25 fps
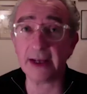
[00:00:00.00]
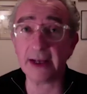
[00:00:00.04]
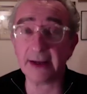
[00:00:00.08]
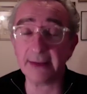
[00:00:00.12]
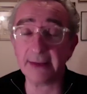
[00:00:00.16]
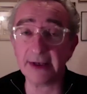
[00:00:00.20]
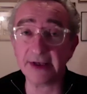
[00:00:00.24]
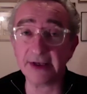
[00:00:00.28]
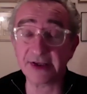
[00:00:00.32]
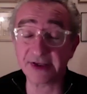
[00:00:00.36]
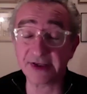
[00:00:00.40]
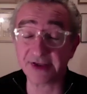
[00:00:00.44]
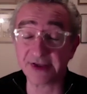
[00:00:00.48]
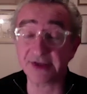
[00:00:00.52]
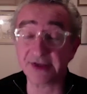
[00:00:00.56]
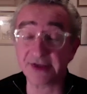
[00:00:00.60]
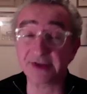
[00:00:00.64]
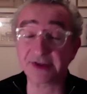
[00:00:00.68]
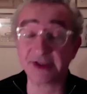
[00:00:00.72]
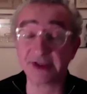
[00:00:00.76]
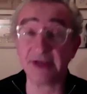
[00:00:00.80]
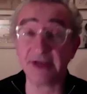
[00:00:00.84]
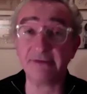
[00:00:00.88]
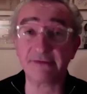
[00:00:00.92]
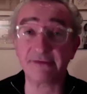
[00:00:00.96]
I mean, S
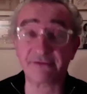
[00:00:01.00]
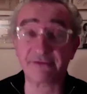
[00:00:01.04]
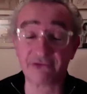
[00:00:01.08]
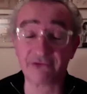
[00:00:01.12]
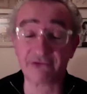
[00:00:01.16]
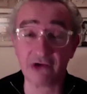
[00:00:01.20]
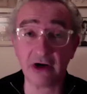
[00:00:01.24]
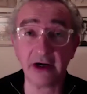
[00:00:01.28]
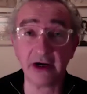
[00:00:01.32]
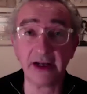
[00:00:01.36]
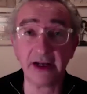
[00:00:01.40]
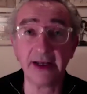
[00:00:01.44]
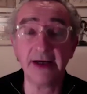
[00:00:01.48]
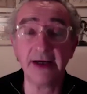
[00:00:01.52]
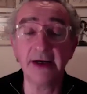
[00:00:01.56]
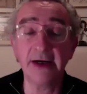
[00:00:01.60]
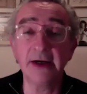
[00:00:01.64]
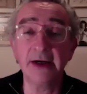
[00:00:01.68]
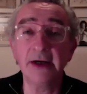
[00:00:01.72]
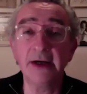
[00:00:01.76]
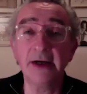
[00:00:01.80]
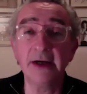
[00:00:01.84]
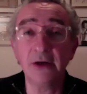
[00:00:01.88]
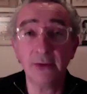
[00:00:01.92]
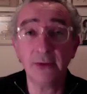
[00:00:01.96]
Stephen Fry,
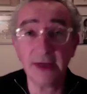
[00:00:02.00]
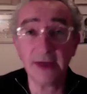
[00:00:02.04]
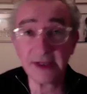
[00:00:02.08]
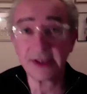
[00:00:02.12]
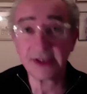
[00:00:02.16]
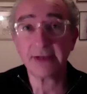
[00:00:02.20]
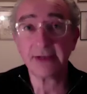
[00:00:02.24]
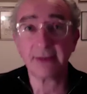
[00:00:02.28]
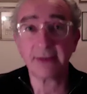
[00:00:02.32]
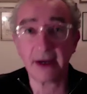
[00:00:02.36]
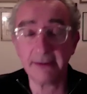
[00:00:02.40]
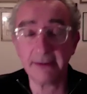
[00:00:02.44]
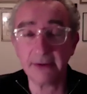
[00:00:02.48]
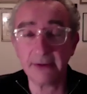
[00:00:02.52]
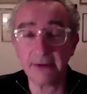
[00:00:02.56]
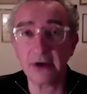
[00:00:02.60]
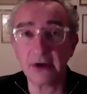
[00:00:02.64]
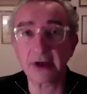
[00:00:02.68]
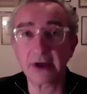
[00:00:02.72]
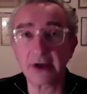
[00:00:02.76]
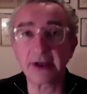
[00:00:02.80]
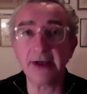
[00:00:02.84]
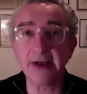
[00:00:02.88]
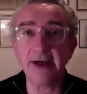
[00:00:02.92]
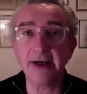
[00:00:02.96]
who is in my
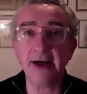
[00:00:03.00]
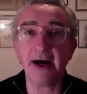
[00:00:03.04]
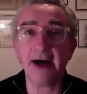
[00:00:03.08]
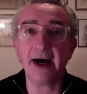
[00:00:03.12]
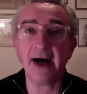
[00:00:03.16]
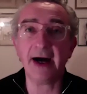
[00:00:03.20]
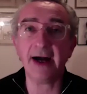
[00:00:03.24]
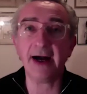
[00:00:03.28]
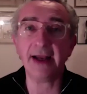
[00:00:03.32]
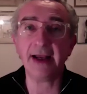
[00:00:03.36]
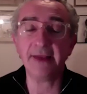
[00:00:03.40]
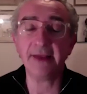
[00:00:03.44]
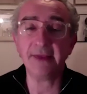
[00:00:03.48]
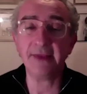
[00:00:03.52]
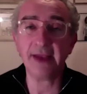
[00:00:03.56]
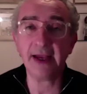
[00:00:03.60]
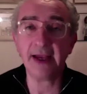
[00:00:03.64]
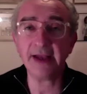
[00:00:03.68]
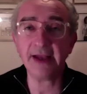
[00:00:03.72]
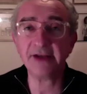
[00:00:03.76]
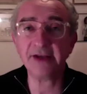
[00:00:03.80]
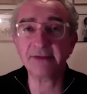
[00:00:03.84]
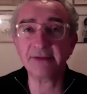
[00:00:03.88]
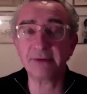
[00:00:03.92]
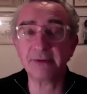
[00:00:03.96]
book, uh, in the
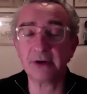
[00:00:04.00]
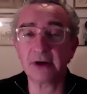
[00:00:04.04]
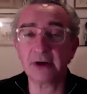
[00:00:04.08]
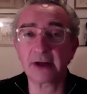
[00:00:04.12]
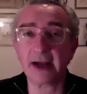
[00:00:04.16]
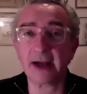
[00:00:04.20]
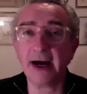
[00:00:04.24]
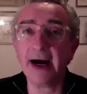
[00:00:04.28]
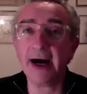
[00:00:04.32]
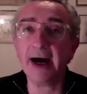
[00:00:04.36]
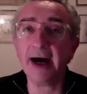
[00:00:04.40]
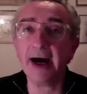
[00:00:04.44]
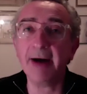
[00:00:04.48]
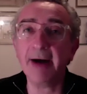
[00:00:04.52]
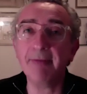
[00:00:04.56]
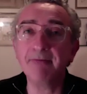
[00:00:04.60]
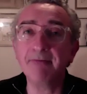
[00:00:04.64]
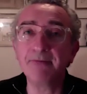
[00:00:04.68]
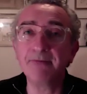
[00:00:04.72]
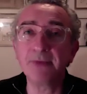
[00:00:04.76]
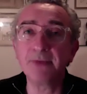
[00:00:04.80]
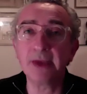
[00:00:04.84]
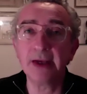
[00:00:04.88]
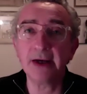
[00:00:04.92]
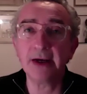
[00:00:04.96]
AIDS book,
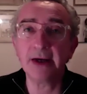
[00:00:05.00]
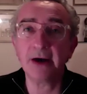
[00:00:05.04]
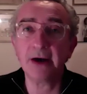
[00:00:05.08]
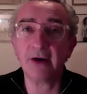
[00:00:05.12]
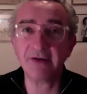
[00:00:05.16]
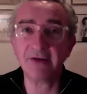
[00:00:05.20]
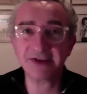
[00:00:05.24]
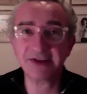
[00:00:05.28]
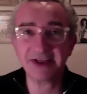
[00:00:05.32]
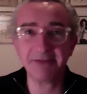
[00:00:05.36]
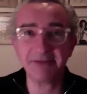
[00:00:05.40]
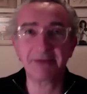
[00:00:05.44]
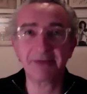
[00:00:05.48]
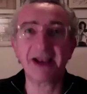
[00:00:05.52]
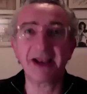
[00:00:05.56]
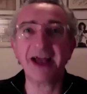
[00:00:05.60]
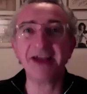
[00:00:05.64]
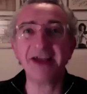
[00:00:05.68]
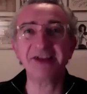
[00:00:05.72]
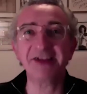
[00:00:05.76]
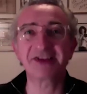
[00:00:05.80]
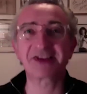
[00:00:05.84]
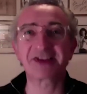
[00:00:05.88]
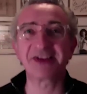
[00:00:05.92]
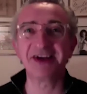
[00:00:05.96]
um, obviously
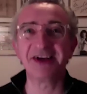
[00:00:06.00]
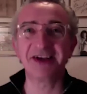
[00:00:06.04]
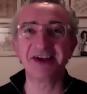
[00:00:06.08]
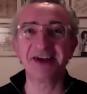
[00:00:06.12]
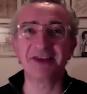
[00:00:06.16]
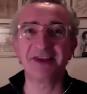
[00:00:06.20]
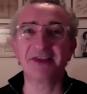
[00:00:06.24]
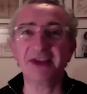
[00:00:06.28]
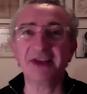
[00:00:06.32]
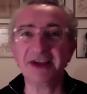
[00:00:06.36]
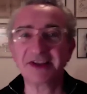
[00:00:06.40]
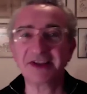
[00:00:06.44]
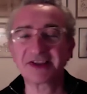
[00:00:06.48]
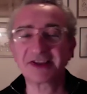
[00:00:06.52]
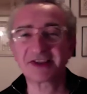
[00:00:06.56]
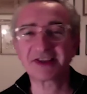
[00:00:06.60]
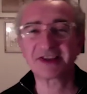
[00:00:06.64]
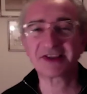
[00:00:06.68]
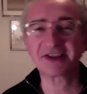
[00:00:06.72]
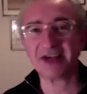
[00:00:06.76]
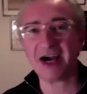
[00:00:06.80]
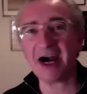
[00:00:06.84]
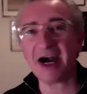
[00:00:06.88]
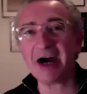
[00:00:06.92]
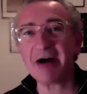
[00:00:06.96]
plays this
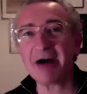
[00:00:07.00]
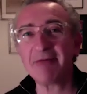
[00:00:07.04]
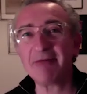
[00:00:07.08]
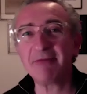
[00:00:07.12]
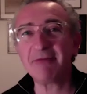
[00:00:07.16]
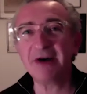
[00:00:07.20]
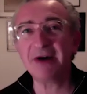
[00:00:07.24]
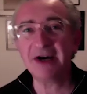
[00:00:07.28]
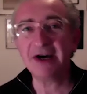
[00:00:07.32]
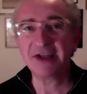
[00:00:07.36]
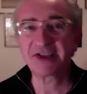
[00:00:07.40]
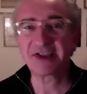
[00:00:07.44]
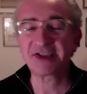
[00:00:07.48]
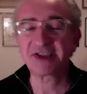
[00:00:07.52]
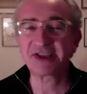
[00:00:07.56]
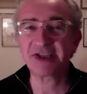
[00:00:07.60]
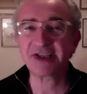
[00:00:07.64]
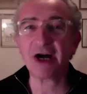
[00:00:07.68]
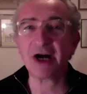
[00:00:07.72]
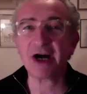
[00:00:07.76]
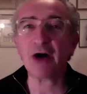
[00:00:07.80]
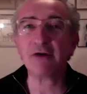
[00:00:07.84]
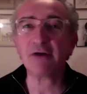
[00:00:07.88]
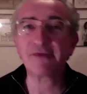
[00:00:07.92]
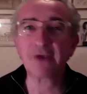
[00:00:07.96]
um,
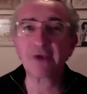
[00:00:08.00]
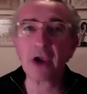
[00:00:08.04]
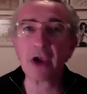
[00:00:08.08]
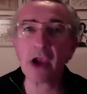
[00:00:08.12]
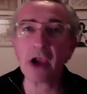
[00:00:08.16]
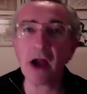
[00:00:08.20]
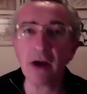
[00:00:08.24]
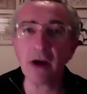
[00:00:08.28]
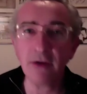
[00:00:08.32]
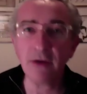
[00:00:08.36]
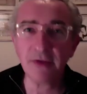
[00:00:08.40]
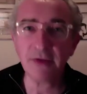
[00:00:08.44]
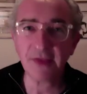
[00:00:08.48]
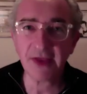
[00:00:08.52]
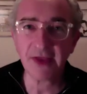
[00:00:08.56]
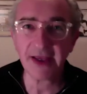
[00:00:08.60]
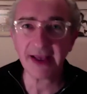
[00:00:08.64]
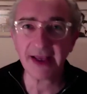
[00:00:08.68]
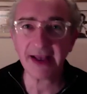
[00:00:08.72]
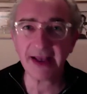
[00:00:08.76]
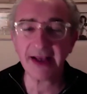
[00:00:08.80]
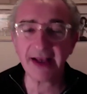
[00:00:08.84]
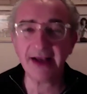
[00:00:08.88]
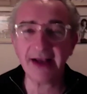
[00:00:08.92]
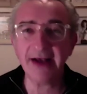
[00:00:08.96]

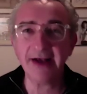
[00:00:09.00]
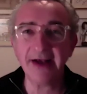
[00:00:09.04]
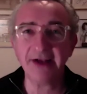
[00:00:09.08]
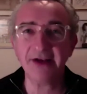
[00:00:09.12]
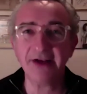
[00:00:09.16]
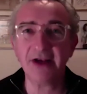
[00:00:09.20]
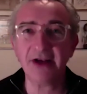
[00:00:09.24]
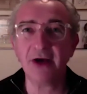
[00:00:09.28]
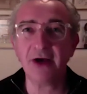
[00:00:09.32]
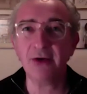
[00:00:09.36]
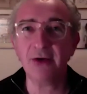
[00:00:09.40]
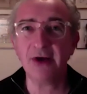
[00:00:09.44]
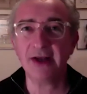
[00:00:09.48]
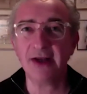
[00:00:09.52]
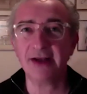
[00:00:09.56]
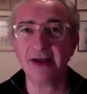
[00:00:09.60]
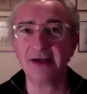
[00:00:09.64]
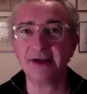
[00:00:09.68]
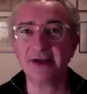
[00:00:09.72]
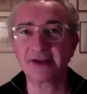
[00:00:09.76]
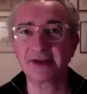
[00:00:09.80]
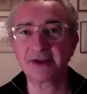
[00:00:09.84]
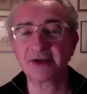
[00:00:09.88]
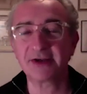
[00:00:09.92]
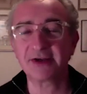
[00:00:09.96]
self-loathing, you know,
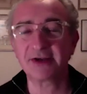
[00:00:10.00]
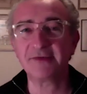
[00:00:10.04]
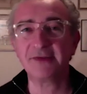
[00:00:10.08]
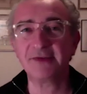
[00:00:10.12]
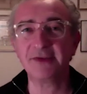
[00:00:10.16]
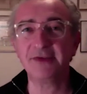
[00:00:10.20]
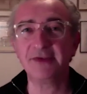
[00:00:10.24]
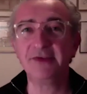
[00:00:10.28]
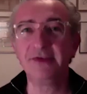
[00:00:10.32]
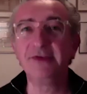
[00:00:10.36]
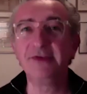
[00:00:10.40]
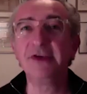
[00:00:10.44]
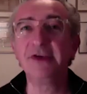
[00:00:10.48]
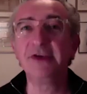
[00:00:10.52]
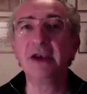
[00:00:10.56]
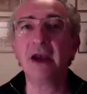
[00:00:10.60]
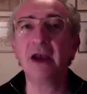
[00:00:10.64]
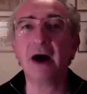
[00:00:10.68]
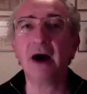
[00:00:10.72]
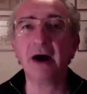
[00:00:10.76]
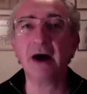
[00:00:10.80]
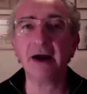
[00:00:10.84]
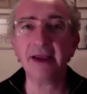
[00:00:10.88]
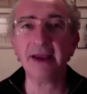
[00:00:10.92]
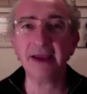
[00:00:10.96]
sort of
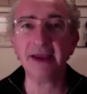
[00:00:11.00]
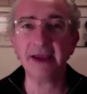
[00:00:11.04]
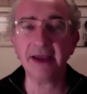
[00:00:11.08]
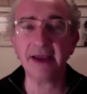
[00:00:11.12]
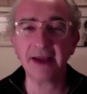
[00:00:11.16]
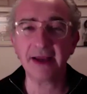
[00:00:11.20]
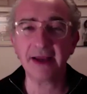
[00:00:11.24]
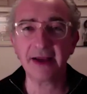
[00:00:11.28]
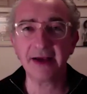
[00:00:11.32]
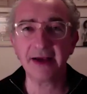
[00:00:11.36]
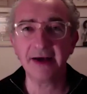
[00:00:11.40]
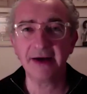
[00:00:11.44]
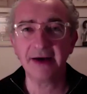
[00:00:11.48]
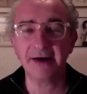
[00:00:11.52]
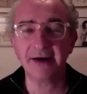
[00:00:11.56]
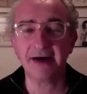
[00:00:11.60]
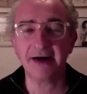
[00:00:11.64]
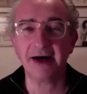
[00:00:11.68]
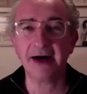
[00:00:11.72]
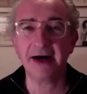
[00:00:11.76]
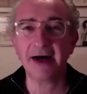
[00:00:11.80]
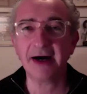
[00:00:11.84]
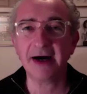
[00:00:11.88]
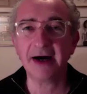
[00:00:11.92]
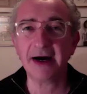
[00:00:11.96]
denying
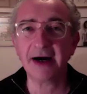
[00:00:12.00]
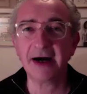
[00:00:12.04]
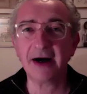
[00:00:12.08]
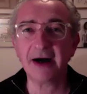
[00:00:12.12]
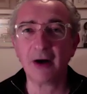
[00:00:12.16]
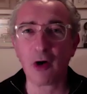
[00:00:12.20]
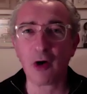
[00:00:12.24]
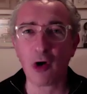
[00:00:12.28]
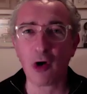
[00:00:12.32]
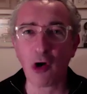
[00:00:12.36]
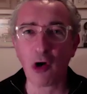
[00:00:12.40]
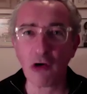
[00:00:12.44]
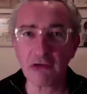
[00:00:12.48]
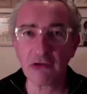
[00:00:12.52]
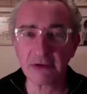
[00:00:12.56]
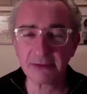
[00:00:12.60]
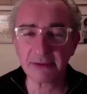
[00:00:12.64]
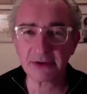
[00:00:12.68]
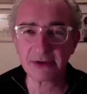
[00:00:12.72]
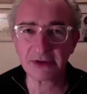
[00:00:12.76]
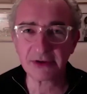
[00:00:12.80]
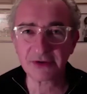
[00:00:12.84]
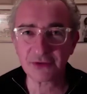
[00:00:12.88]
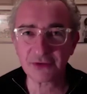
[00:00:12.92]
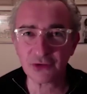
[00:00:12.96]
uh,
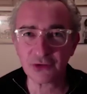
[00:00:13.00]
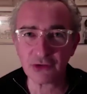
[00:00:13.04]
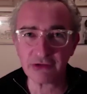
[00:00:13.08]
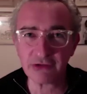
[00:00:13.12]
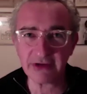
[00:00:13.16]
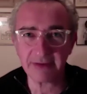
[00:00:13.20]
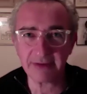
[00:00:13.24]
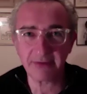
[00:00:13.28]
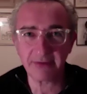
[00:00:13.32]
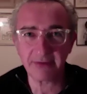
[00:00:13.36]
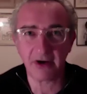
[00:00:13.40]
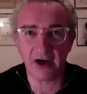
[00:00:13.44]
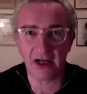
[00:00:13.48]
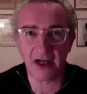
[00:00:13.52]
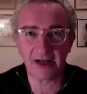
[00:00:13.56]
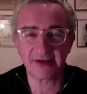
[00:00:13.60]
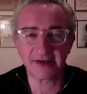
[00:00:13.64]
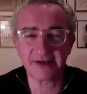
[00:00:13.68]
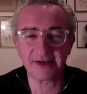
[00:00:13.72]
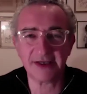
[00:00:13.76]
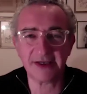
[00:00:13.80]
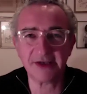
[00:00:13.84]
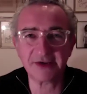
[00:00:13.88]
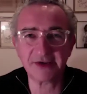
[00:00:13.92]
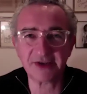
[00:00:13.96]
horrible Tory
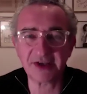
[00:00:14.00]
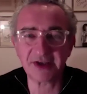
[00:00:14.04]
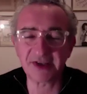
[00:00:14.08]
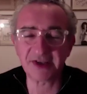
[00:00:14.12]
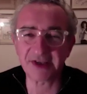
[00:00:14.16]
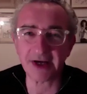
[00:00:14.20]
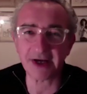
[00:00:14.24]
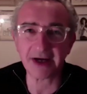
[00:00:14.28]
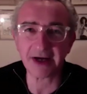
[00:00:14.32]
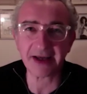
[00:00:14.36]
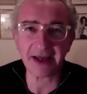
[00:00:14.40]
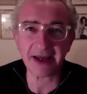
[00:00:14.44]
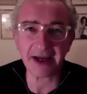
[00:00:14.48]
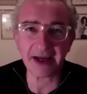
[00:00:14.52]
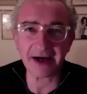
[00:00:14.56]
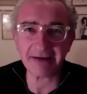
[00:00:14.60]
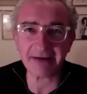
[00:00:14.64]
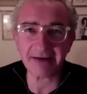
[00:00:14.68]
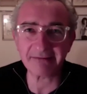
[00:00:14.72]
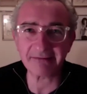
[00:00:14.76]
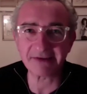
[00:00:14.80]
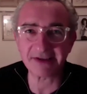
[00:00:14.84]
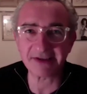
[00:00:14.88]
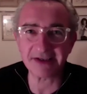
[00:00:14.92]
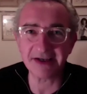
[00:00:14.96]
politician sucking
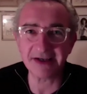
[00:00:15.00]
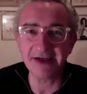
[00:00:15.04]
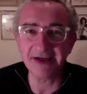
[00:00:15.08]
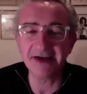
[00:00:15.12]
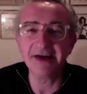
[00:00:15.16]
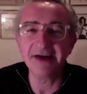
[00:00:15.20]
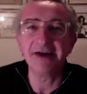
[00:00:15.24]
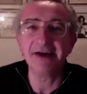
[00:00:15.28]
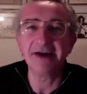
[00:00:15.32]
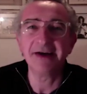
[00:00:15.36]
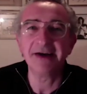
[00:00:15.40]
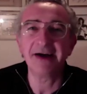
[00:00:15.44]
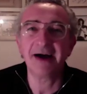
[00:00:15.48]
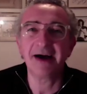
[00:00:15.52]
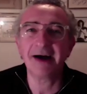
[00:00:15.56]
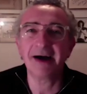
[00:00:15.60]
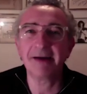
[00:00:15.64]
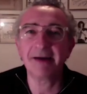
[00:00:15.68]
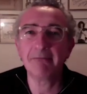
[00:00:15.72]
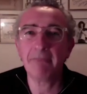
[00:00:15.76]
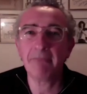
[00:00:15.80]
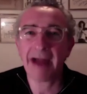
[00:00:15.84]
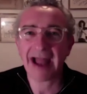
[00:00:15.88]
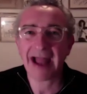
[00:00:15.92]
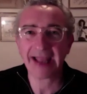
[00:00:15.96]
up to uh,
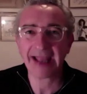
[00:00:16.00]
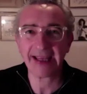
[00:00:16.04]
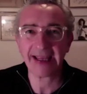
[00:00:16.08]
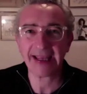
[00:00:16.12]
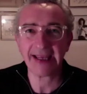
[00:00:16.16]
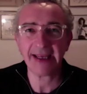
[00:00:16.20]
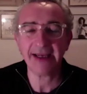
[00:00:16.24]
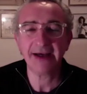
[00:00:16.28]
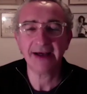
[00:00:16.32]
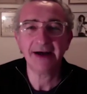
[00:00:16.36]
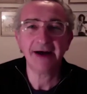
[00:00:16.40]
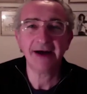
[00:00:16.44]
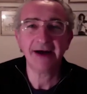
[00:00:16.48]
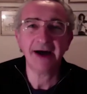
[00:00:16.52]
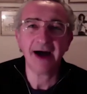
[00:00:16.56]
Maggie.